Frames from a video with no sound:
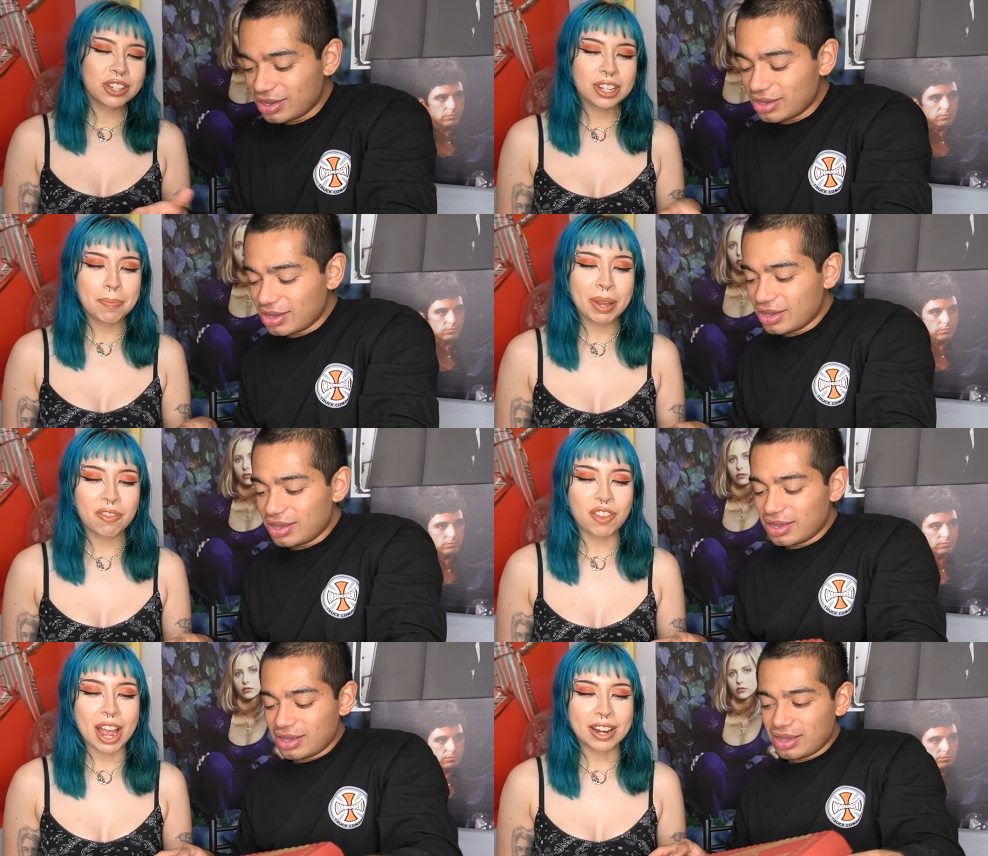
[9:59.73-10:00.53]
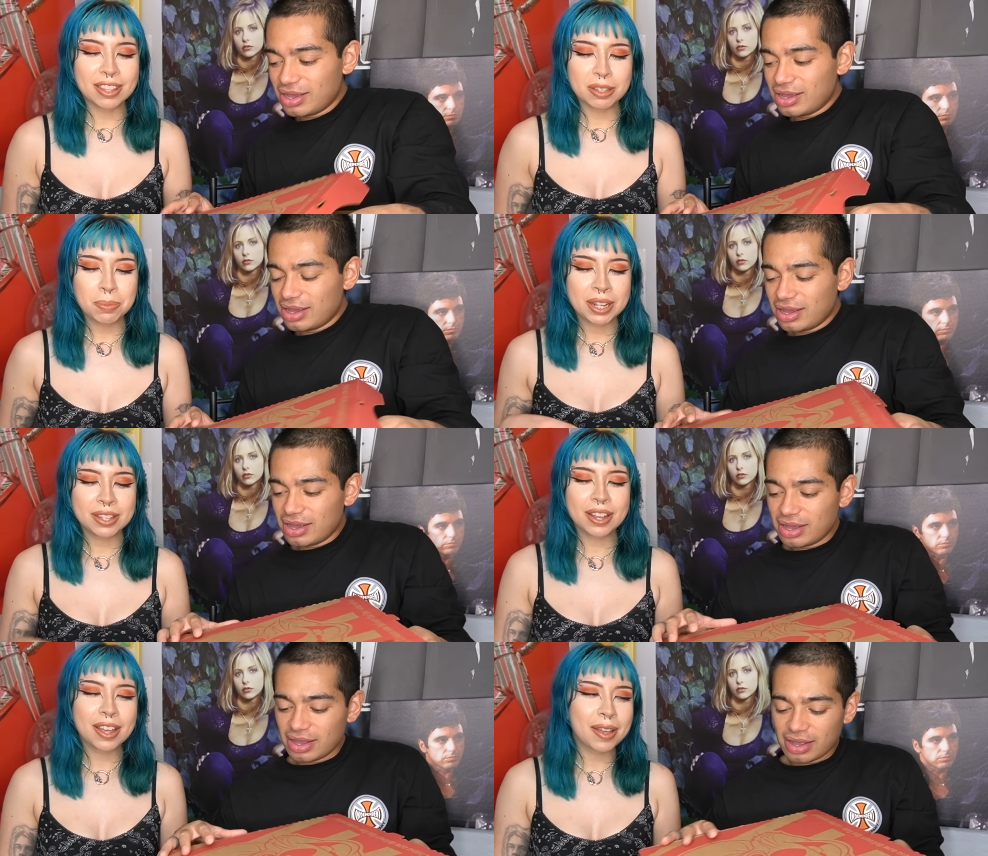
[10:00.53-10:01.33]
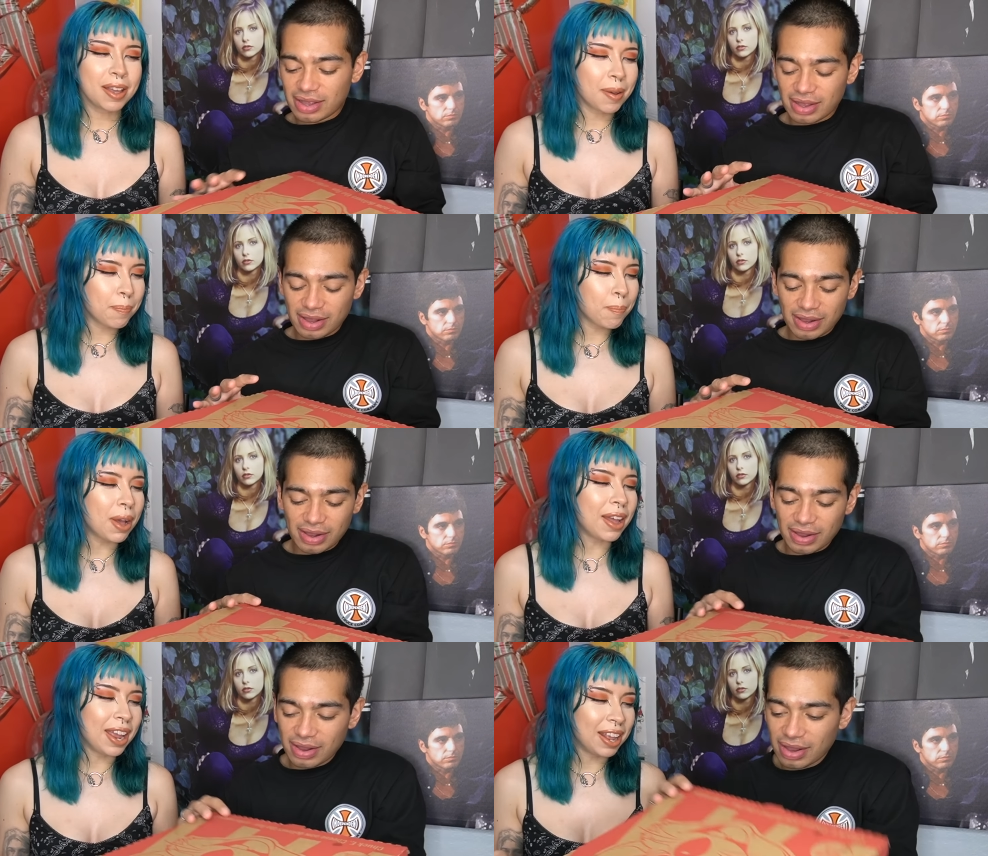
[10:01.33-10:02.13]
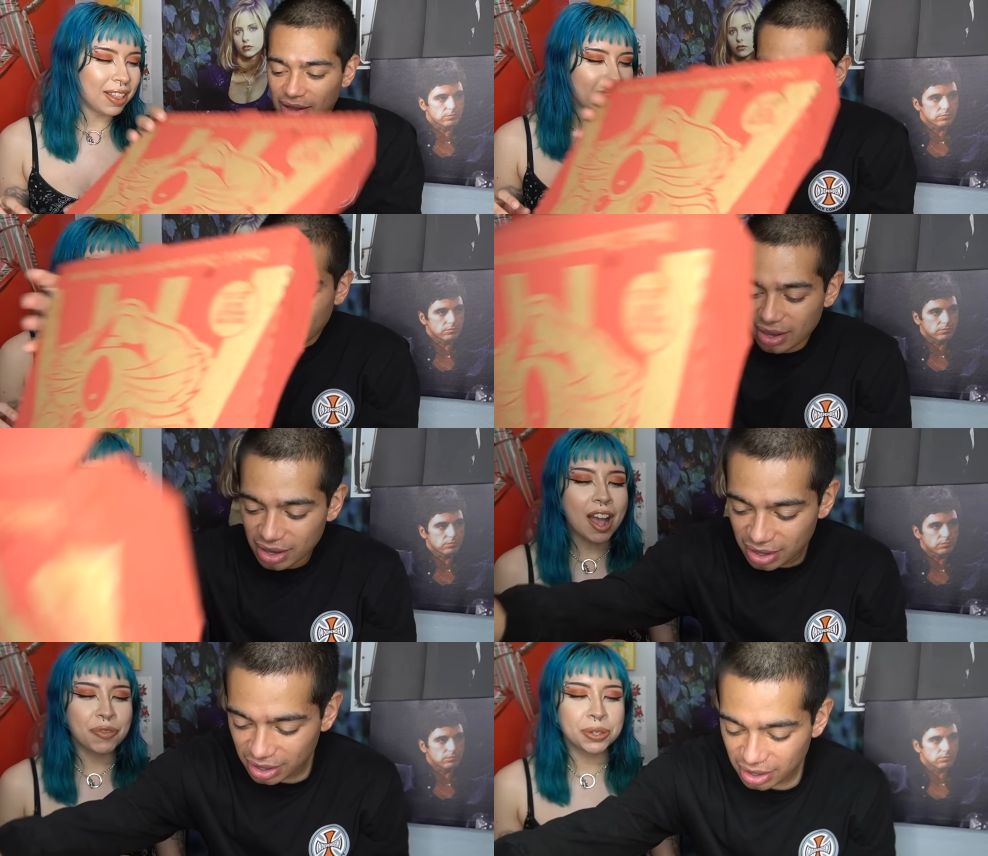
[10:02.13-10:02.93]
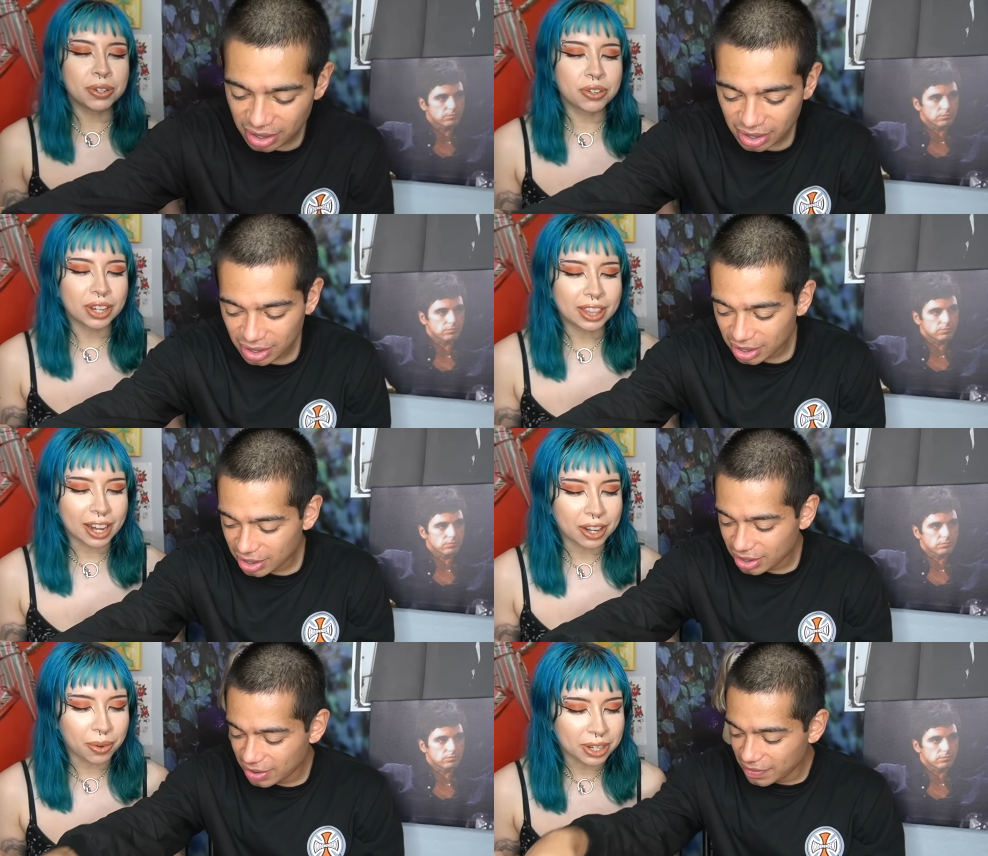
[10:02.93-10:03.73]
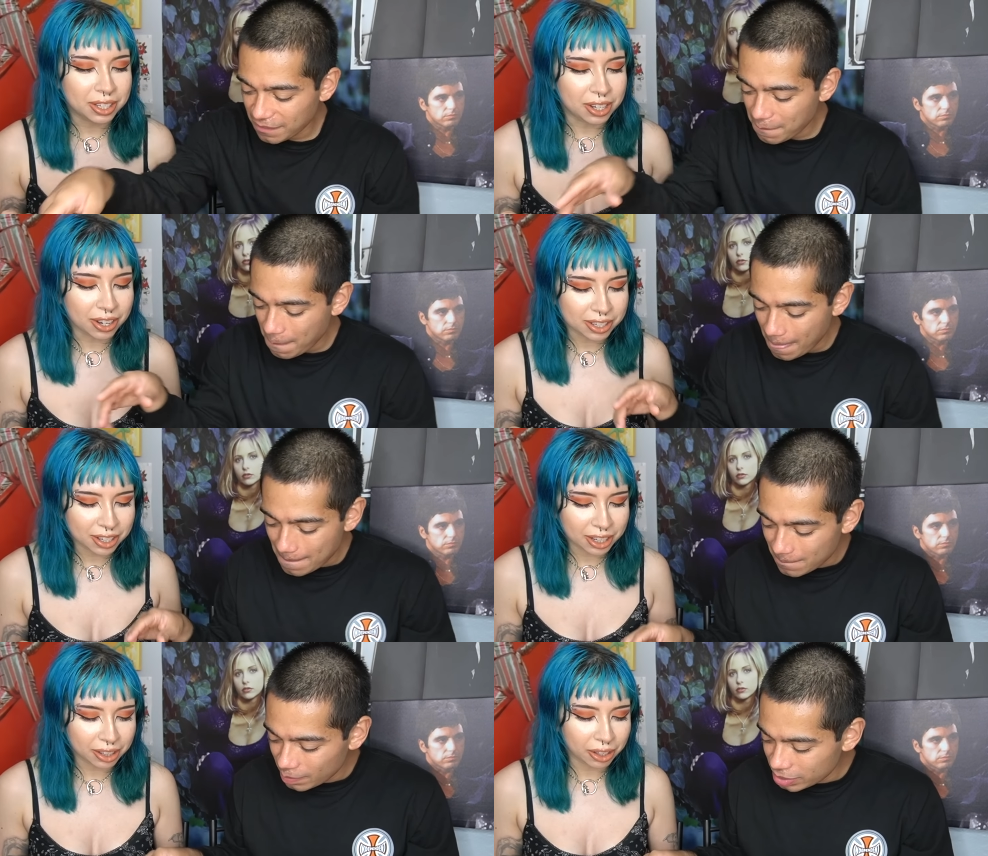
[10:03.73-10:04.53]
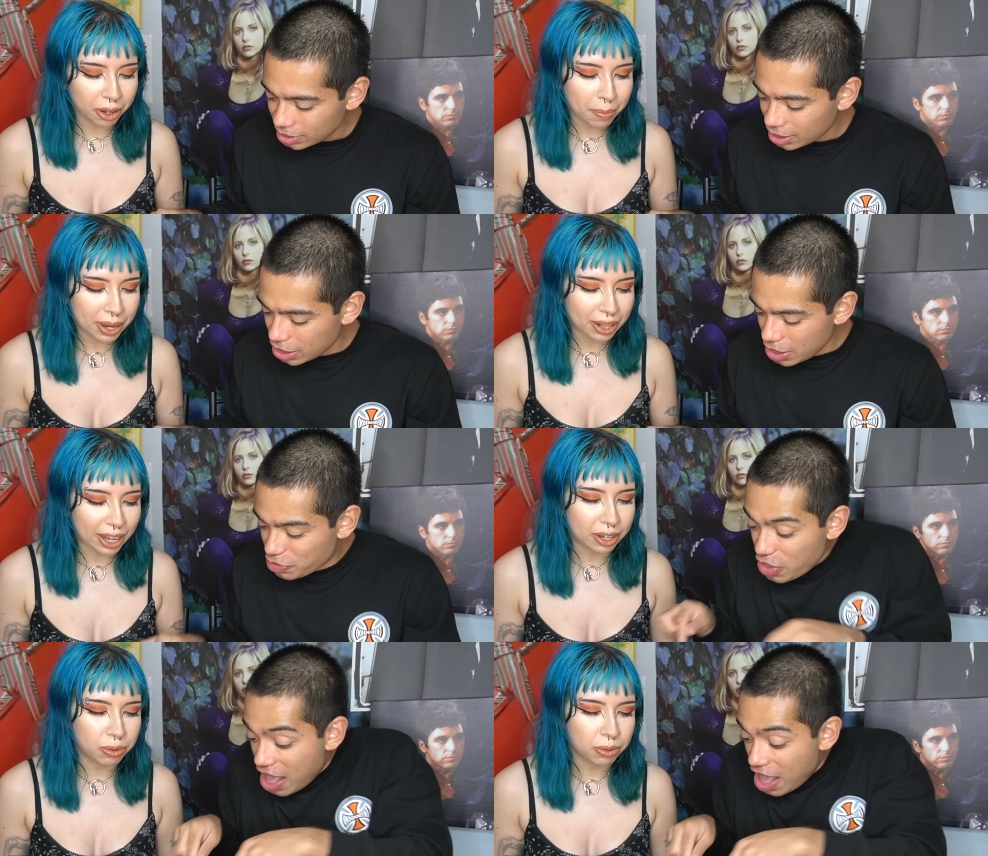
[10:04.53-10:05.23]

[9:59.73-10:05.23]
Speaker 1: actually a big fan of this pizza but I have to agree that it always does look a little bit like